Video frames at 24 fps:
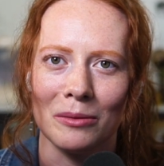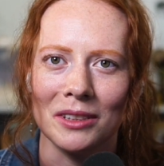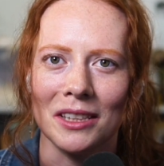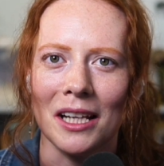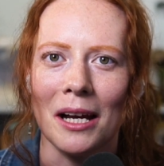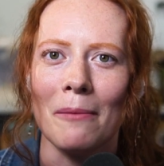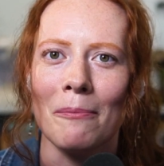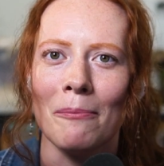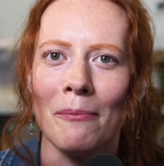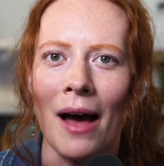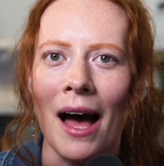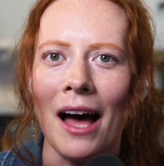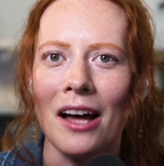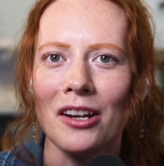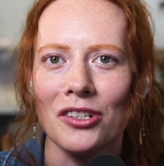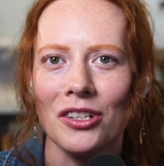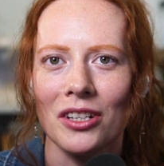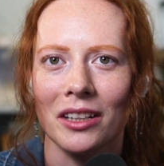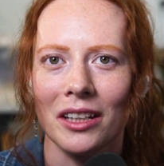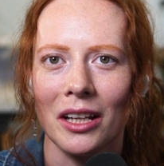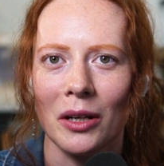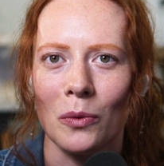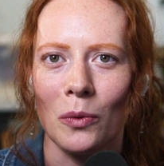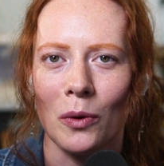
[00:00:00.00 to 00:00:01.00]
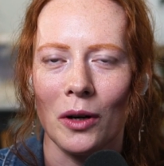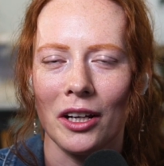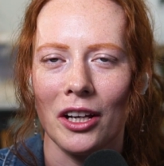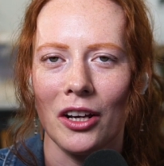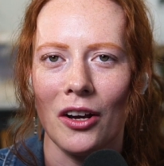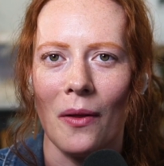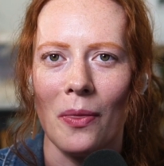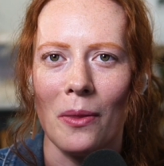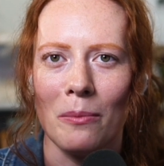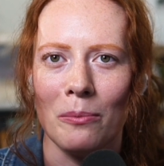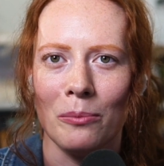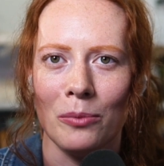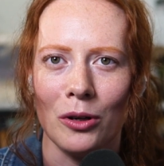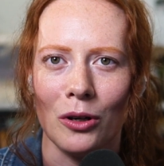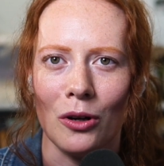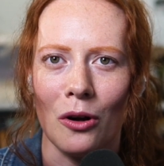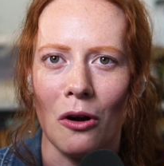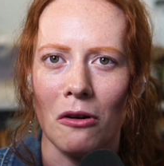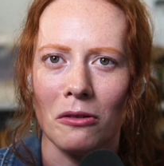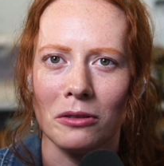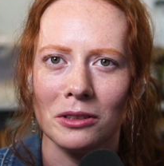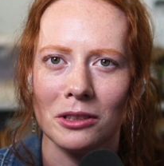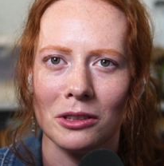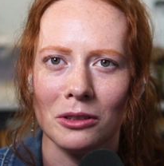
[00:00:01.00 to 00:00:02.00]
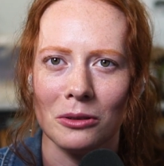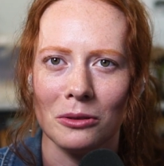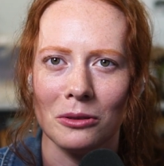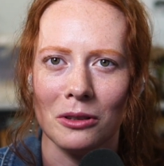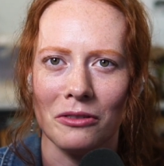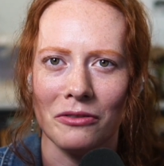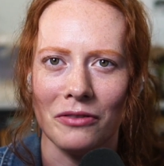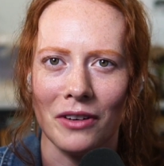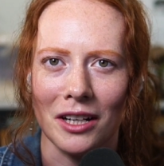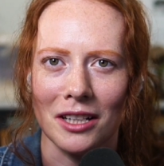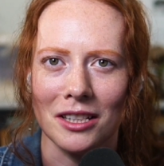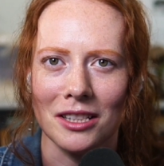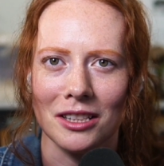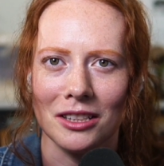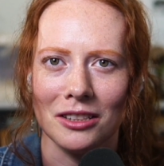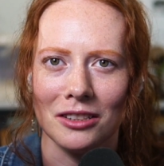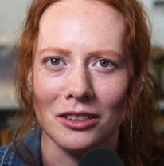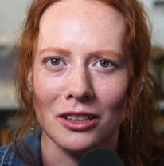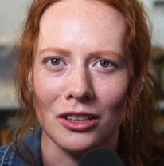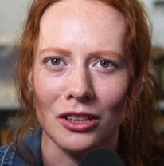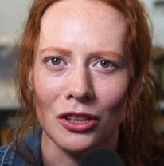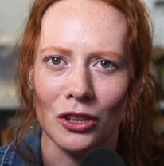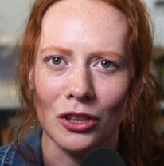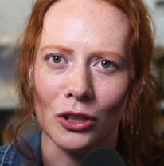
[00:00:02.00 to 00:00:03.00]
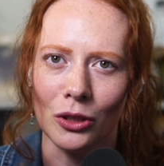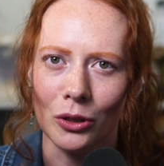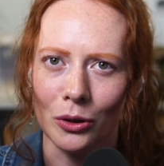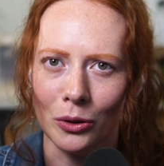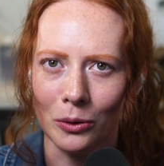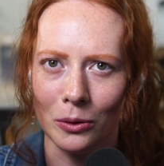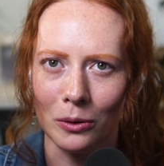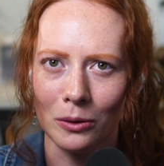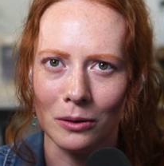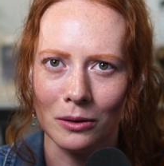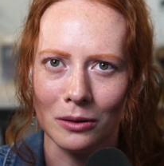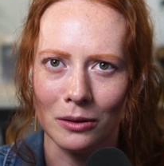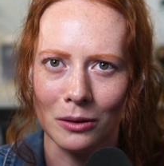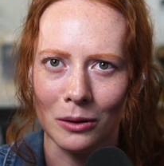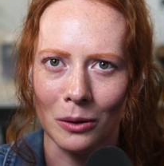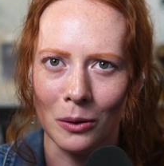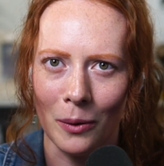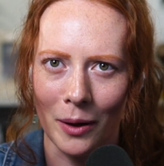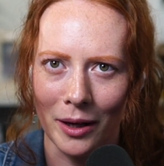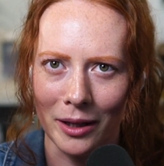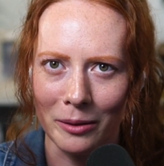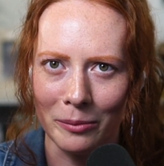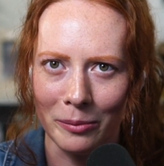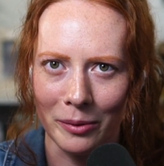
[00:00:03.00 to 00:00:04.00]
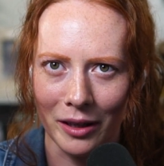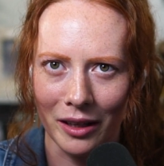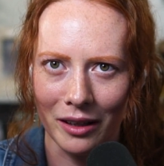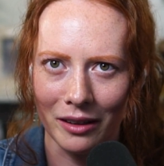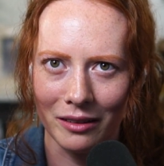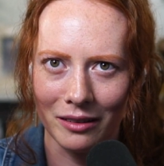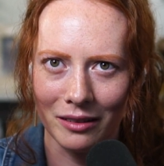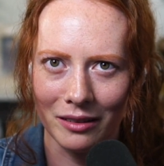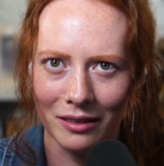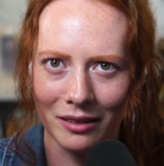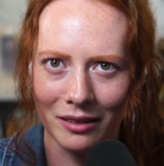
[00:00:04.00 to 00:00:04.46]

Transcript: Because I imagine like working on the book also affected you quite a bit.